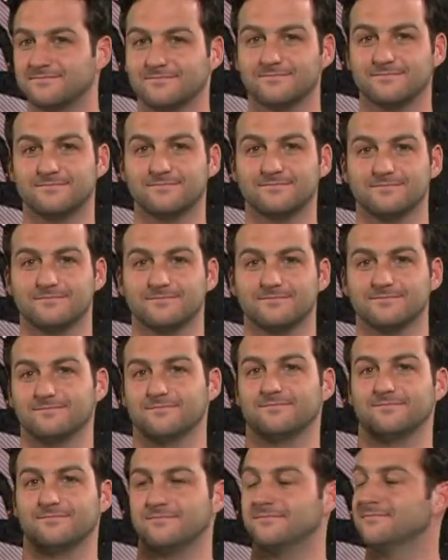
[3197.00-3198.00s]

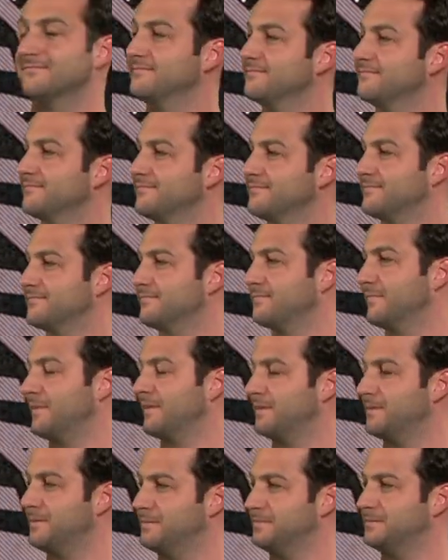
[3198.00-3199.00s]

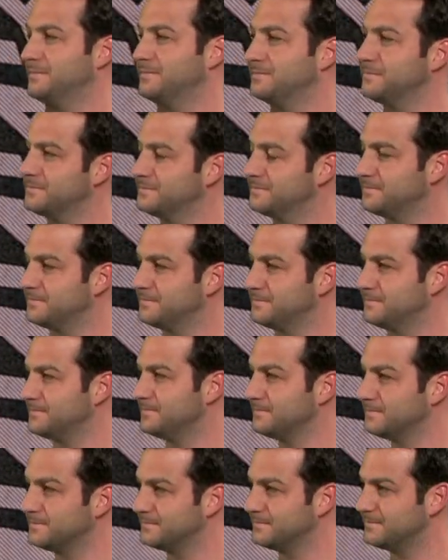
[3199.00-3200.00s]

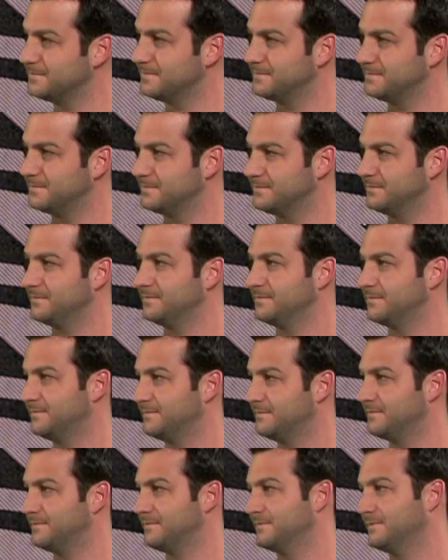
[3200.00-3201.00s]

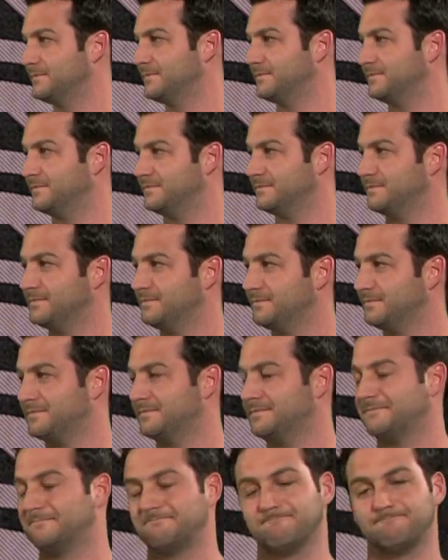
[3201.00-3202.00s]

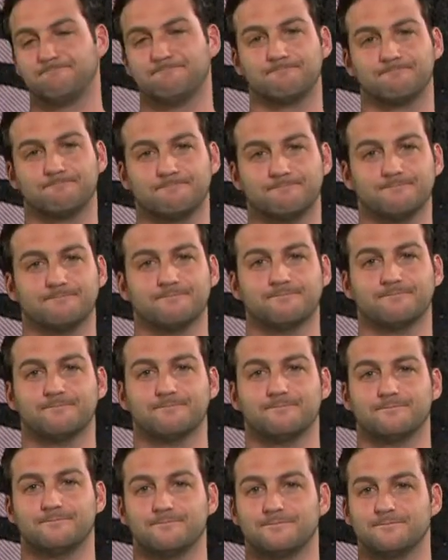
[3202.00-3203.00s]

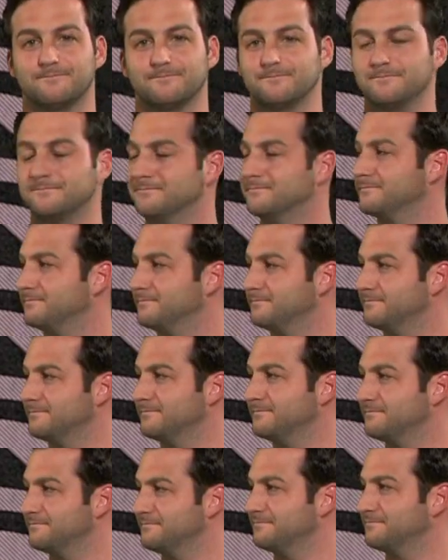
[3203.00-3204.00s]

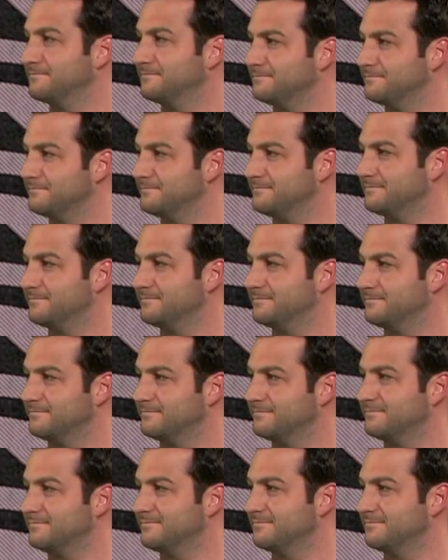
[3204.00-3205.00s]
[no speech]